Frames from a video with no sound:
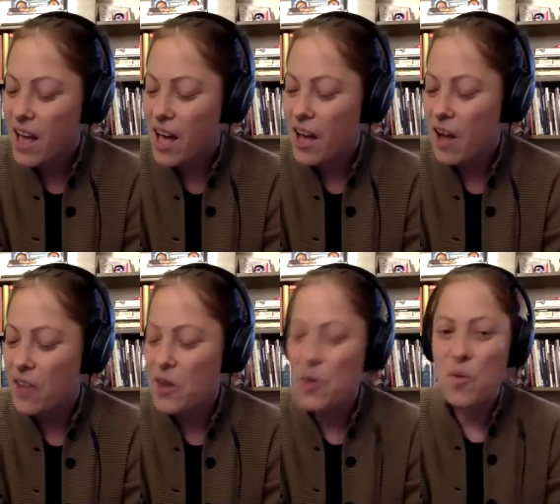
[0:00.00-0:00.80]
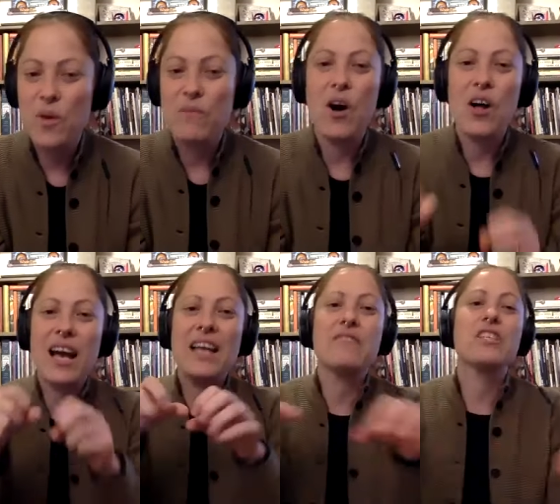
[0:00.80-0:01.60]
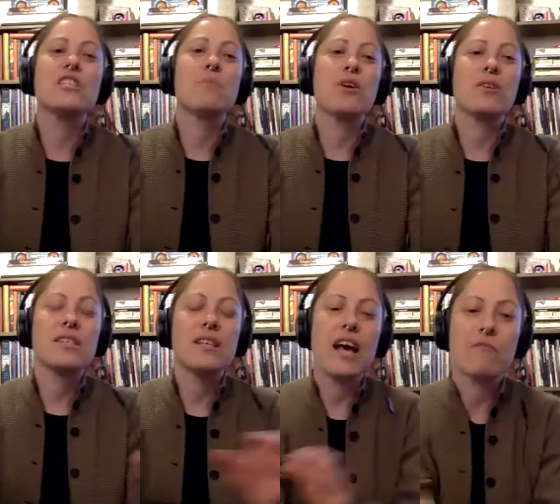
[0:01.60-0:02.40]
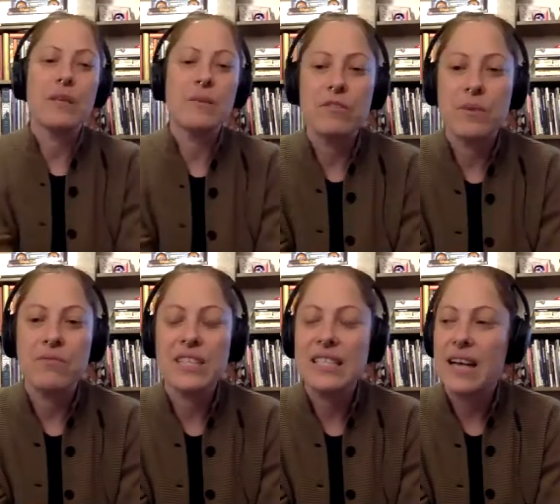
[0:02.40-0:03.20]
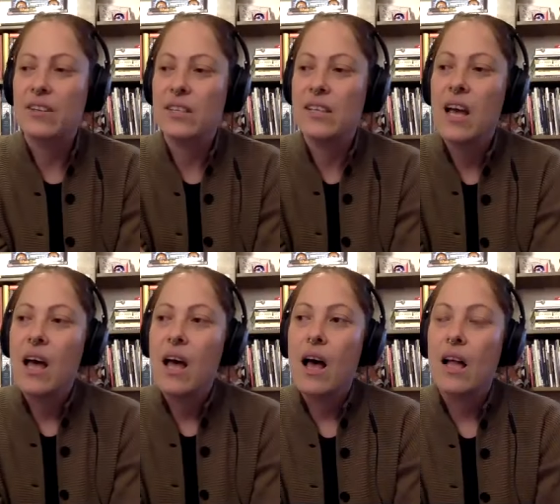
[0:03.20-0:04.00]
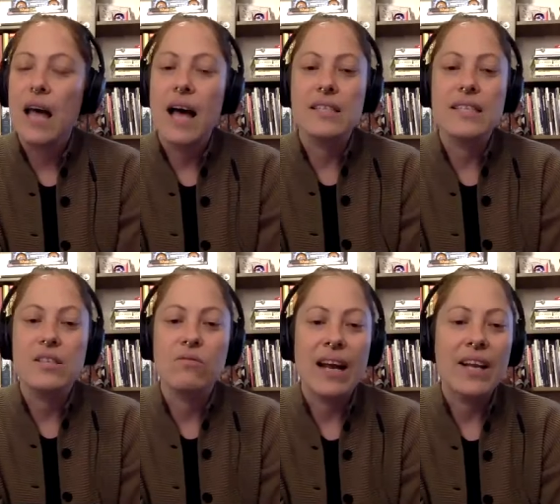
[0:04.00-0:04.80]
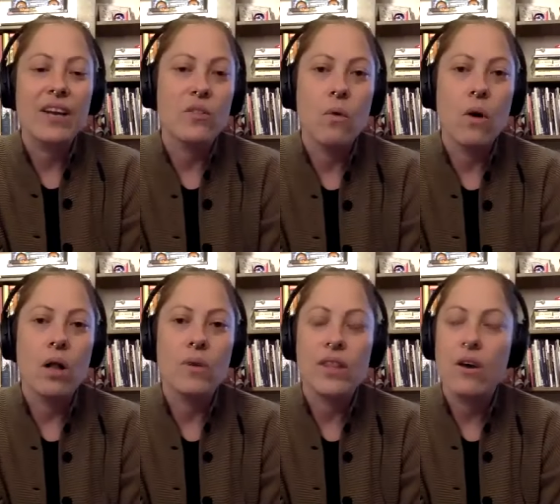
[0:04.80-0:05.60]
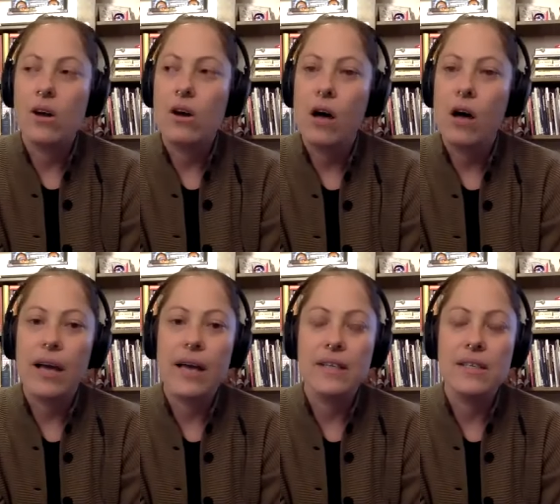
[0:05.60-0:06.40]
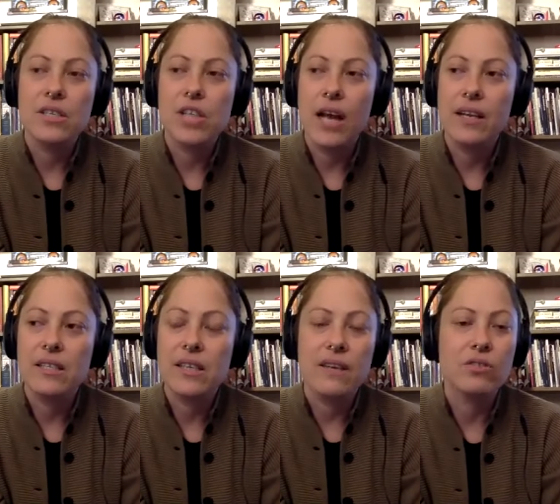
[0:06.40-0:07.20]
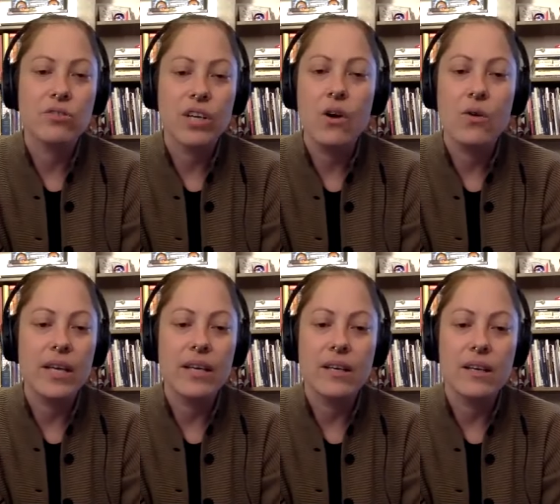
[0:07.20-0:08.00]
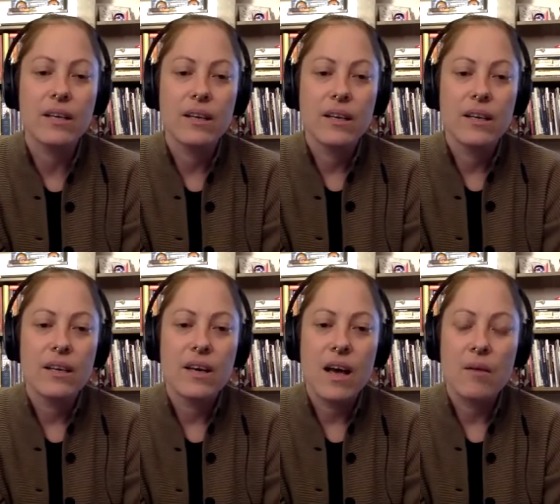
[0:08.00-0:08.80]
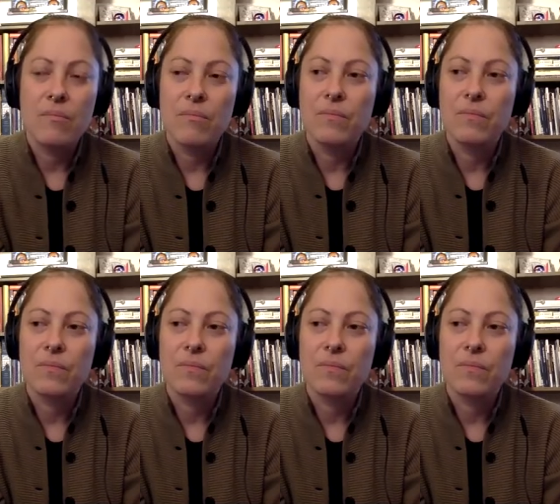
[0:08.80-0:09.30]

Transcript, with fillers: uh, although we've all kind of dispersed. A lot of people have been resettled. A lot see the writing on the wall with Hong Kong as China's kind of draconian um,